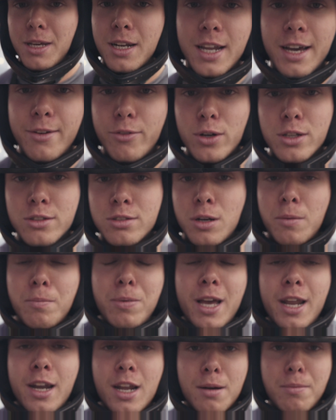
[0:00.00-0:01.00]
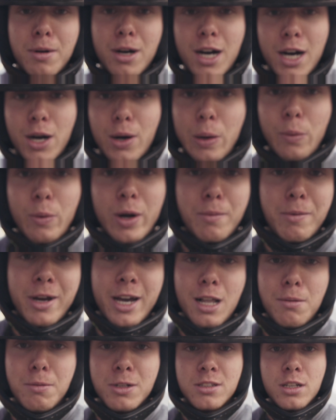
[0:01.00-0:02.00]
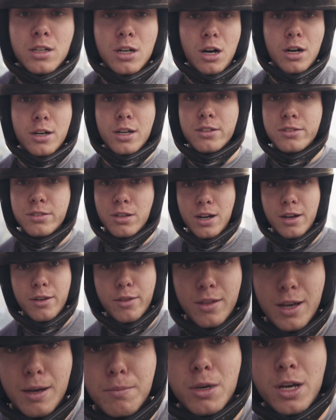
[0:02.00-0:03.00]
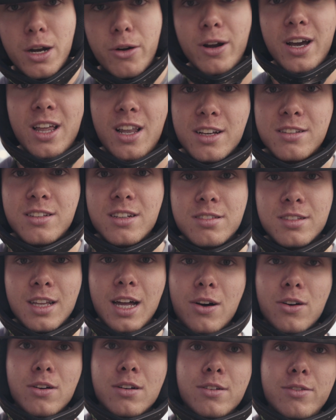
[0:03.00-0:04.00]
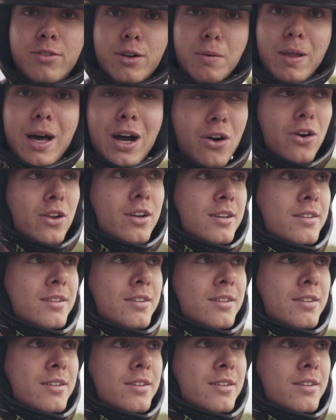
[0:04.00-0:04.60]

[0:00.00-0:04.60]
mean everyone's complaining about how I wear my helmet and goggles so I, I'm gonna ride like this now from now on